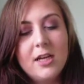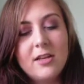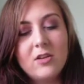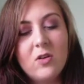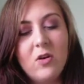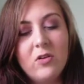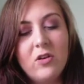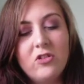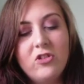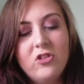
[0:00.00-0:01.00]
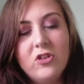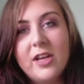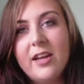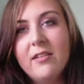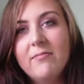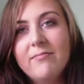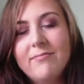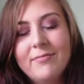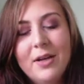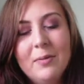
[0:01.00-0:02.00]
has gone, I'll just chuck it.
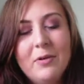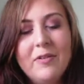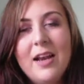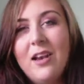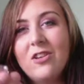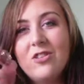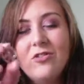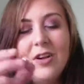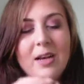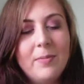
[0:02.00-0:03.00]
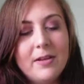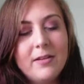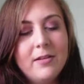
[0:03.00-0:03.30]
But really, I should really be